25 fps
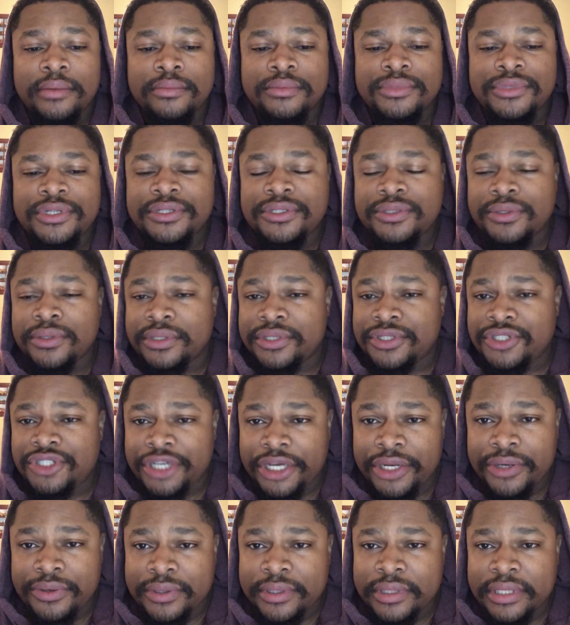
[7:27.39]
Just sort of
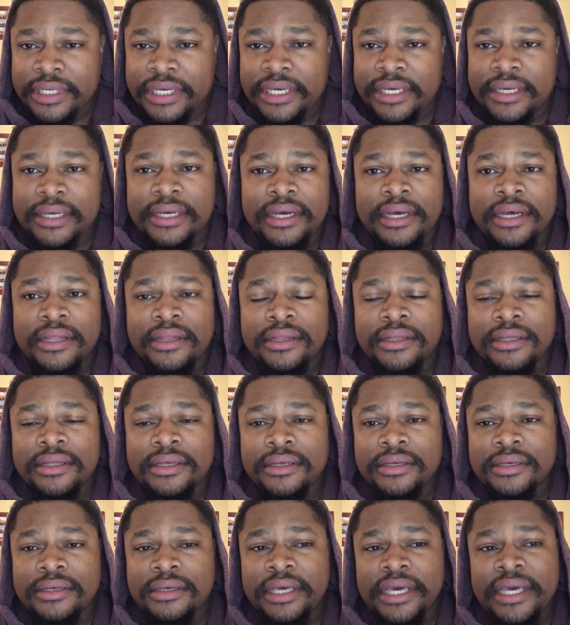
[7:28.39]
generally,
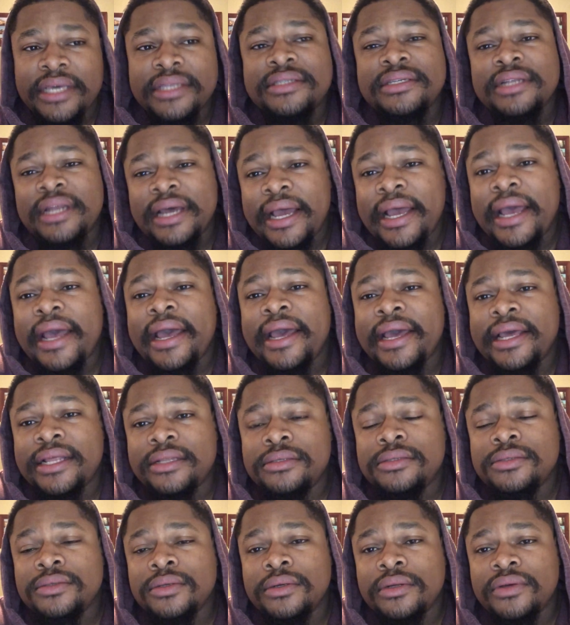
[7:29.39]
the kids that I had
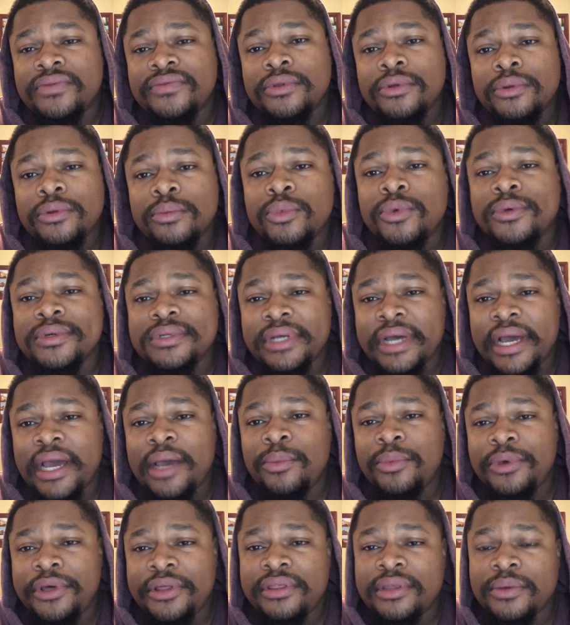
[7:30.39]
sort of a little more
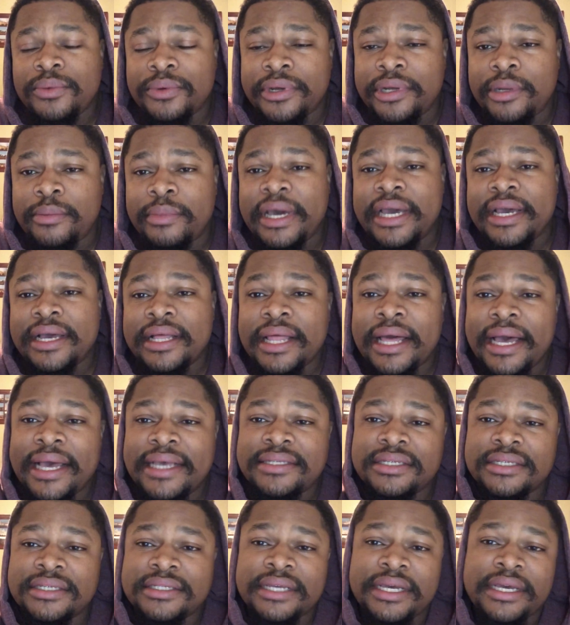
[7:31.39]
time with that were in my
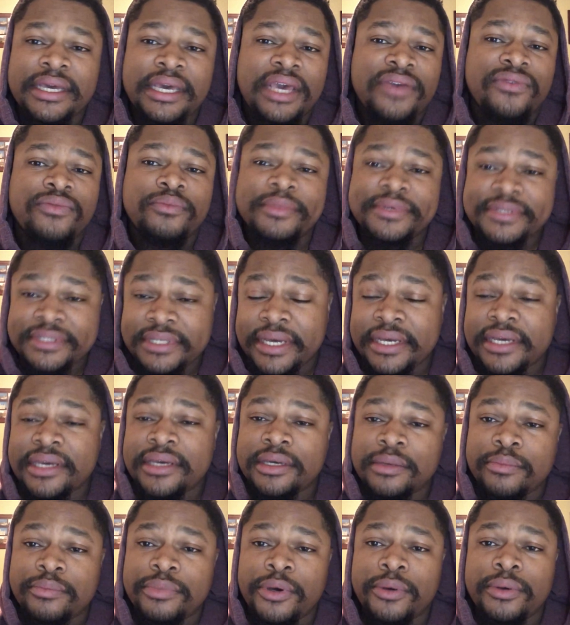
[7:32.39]
classes, I gave them a second
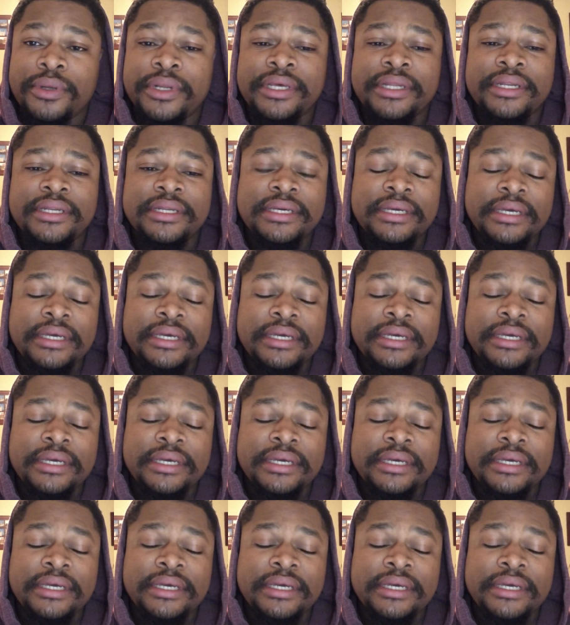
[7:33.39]
component